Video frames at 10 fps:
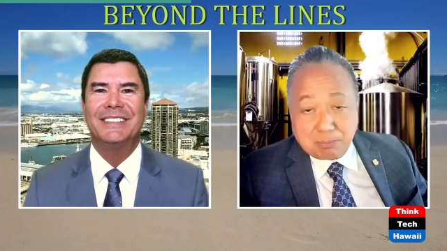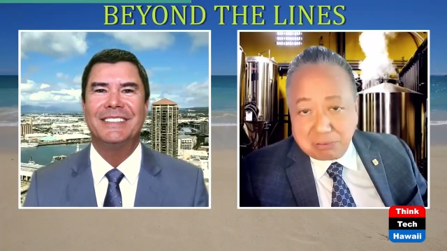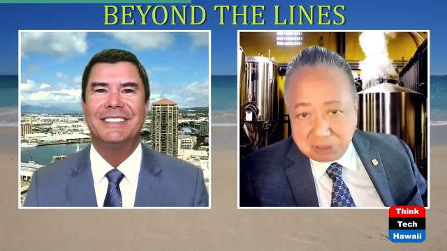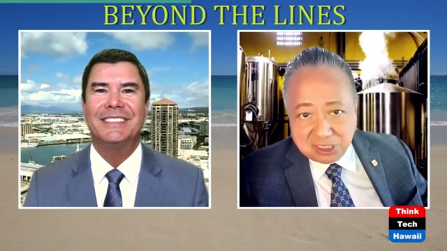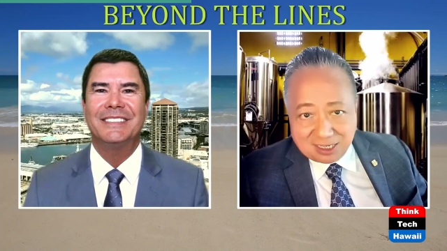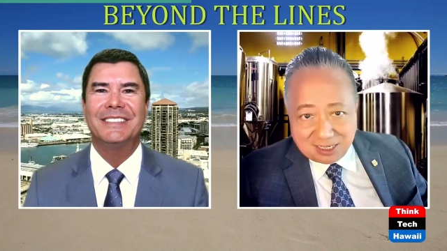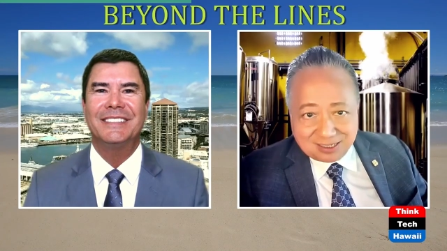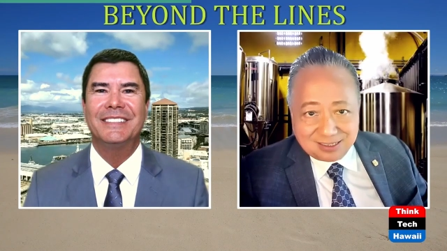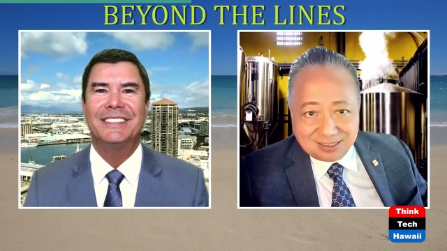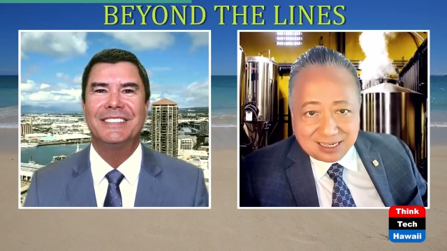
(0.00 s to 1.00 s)
Speaker 1: appreciating.
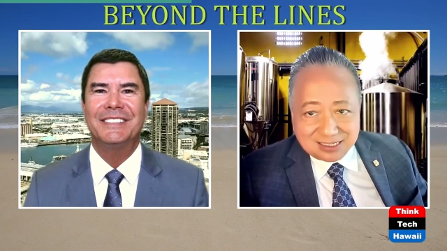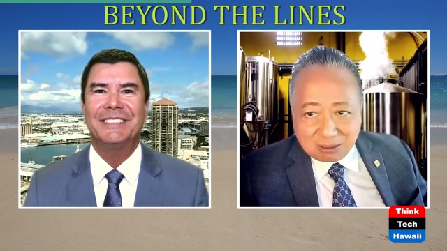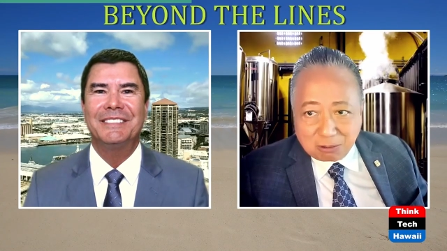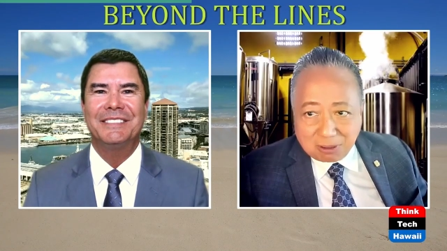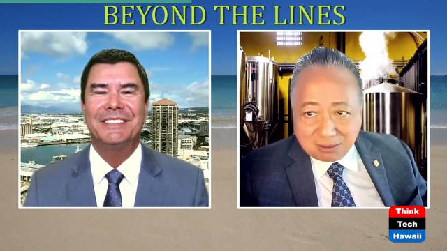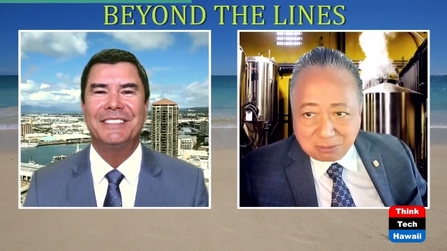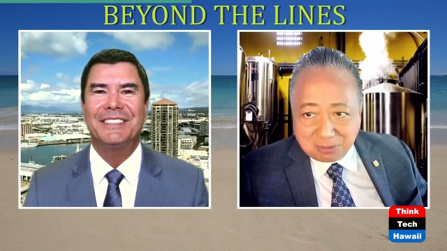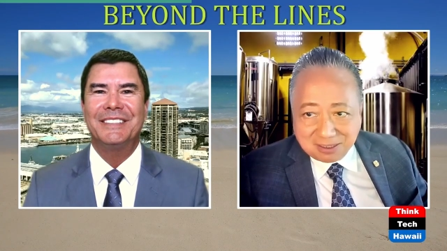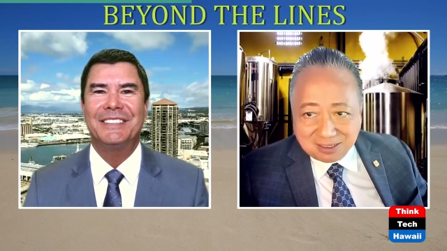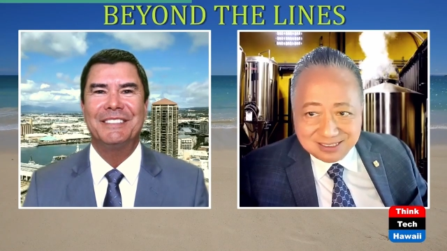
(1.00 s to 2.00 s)
That is aloha to
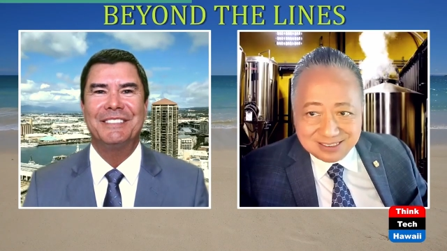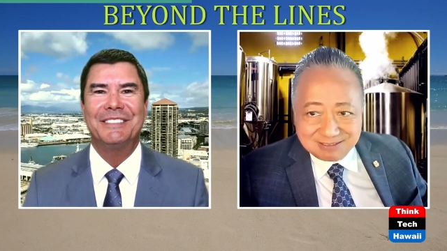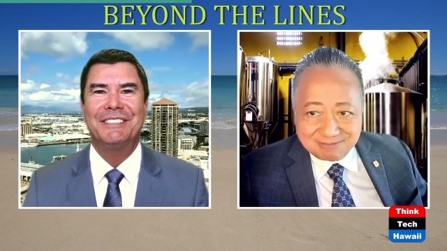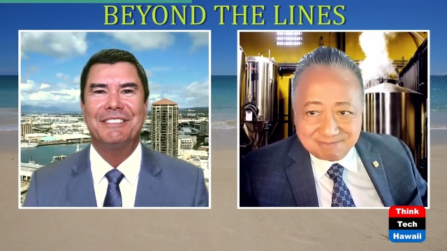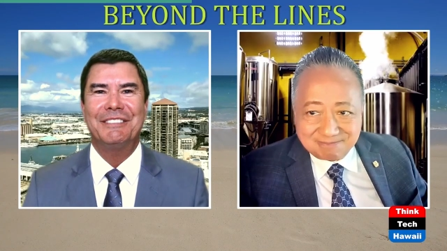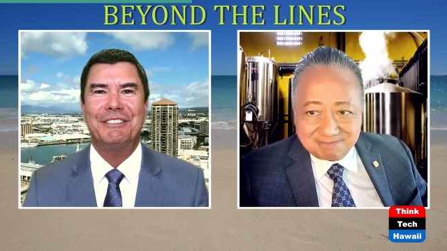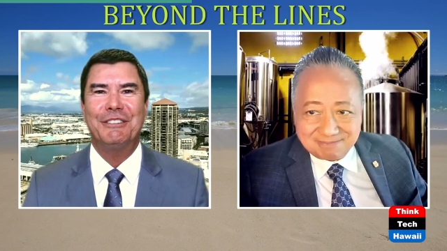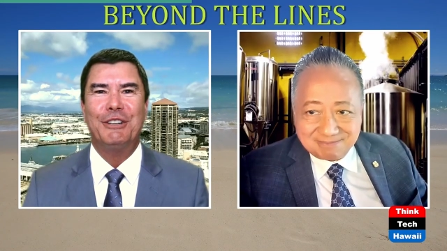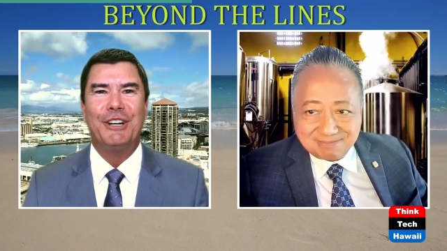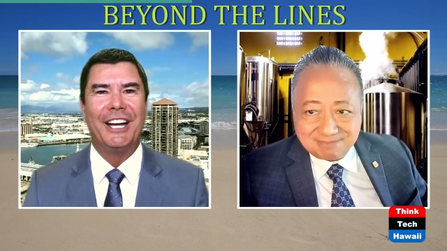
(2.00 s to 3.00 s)
me.
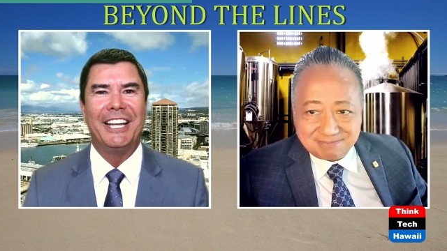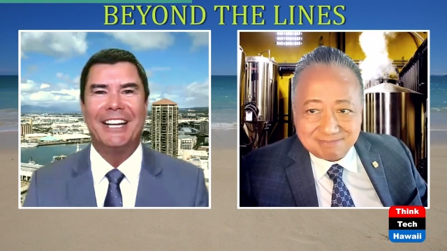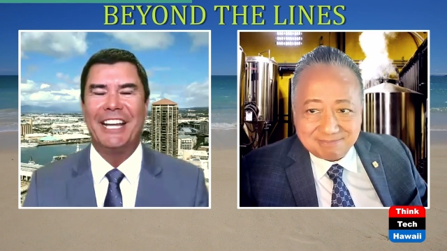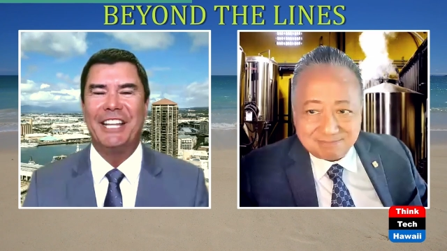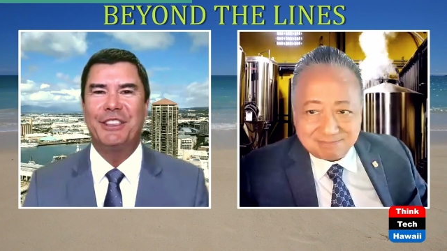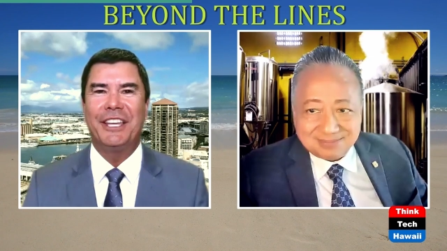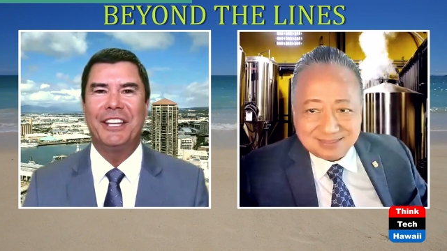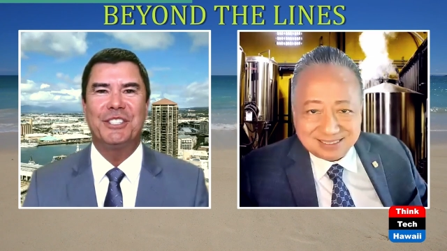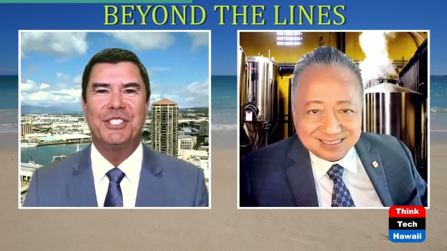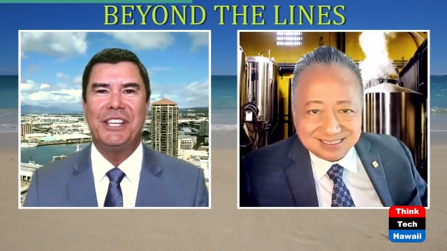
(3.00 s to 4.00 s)
Speaker 2: I, I
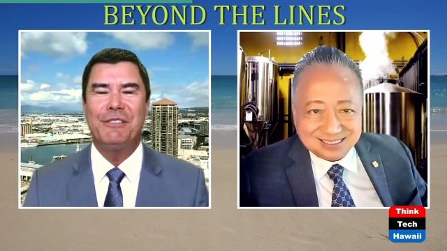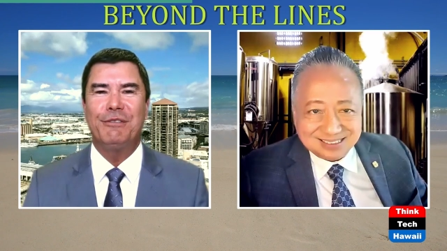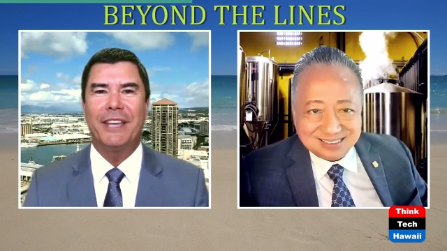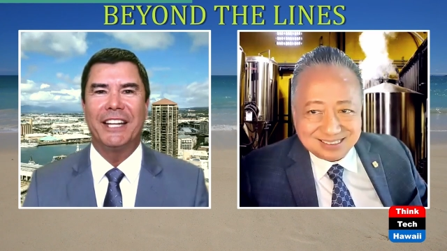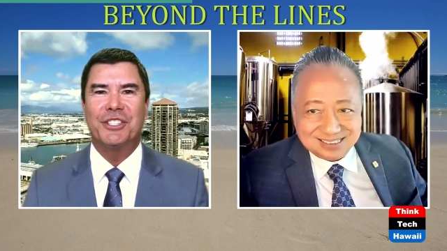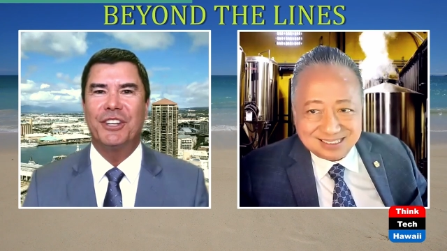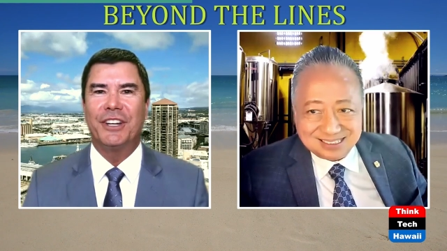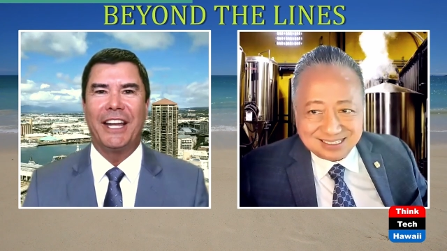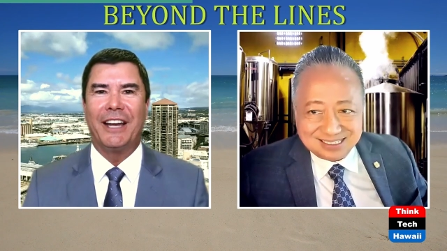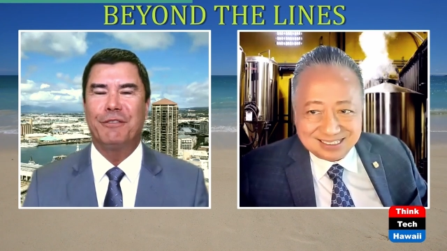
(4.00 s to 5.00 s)
think, Steve, that's going
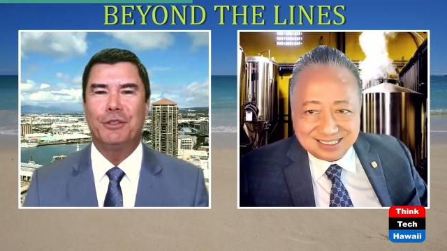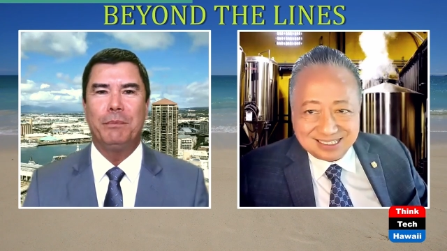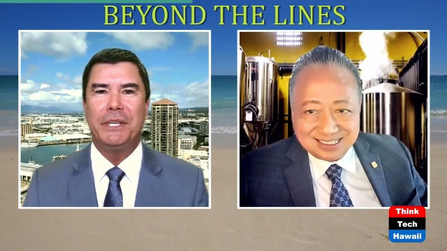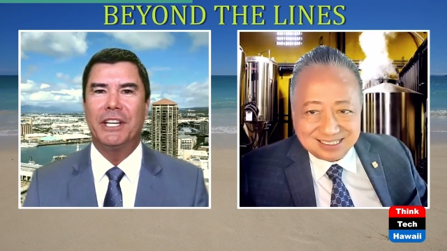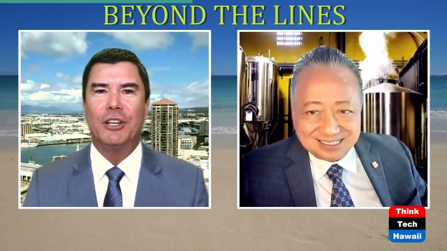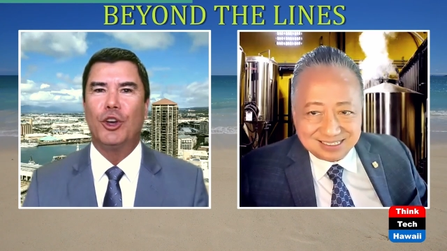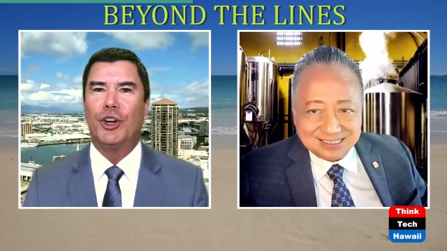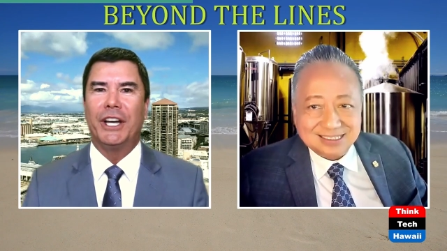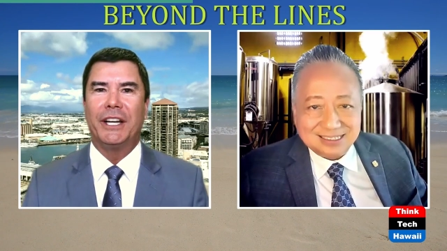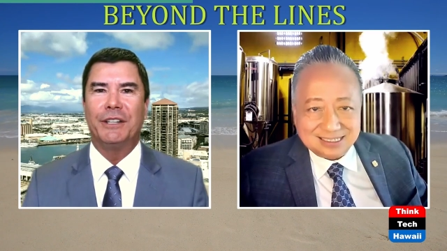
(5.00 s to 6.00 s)
to have to be
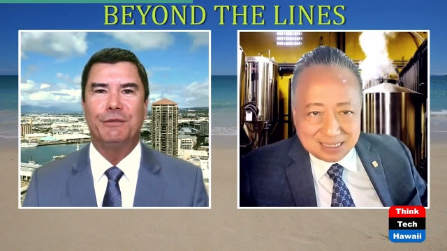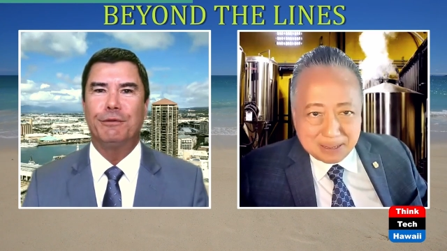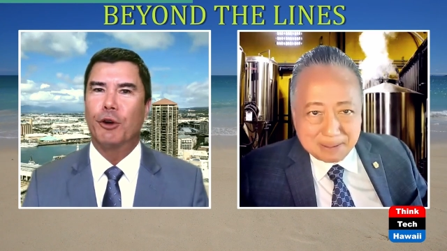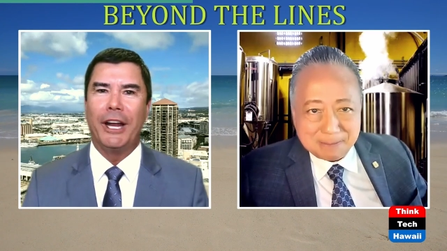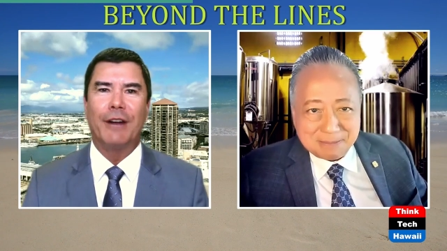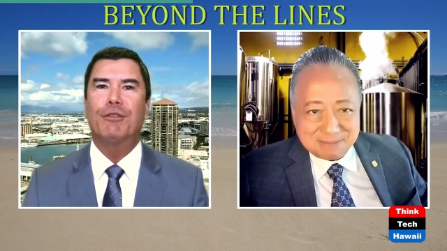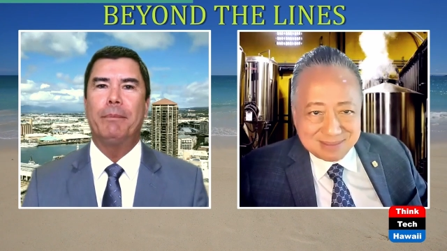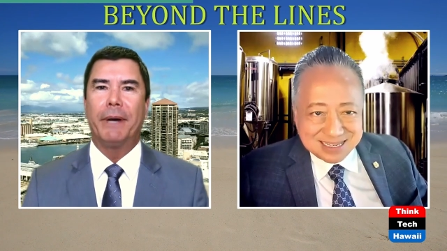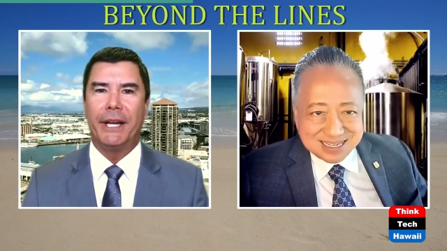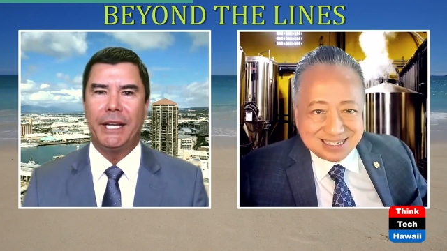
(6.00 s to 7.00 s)
aloha for
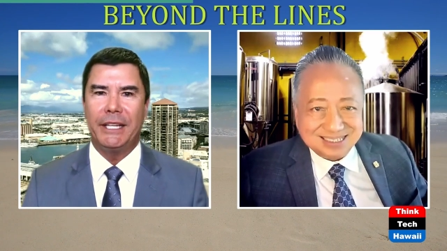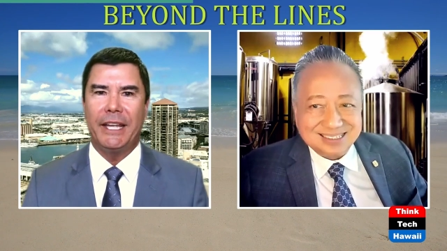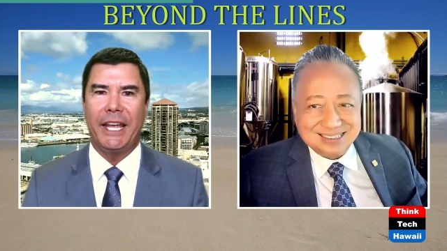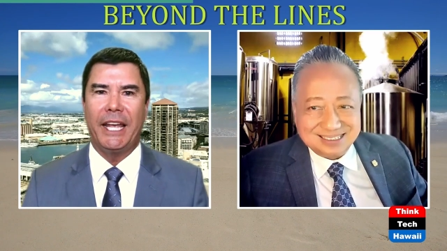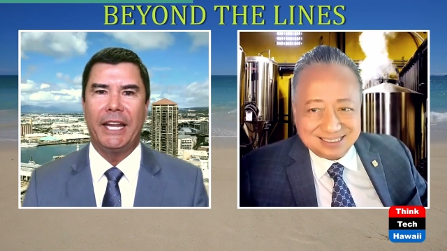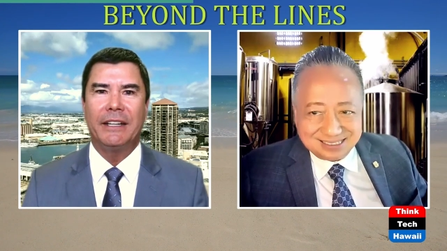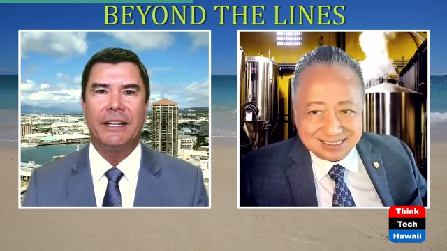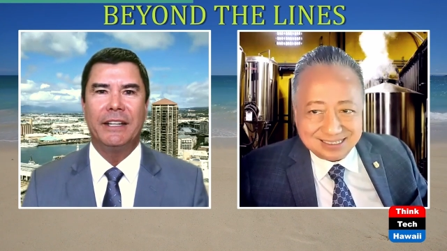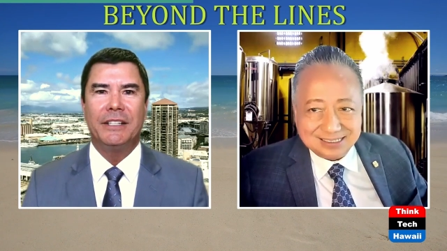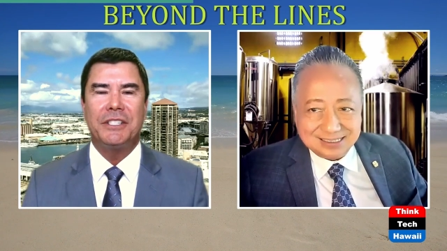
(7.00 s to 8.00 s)
everybody. And
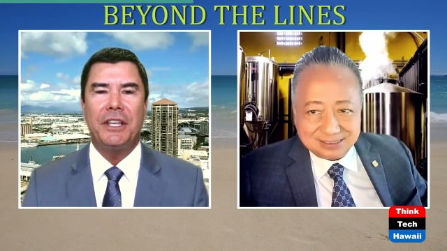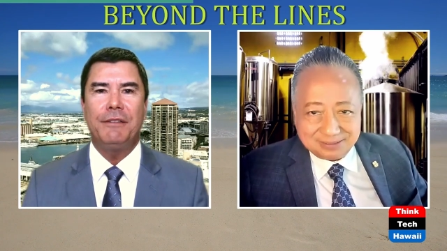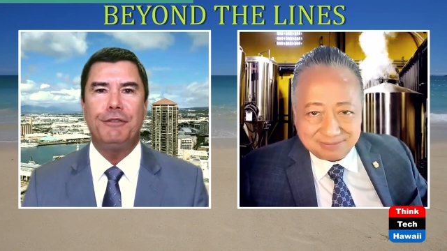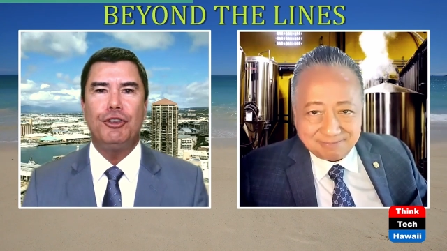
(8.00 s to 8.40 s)
Steve,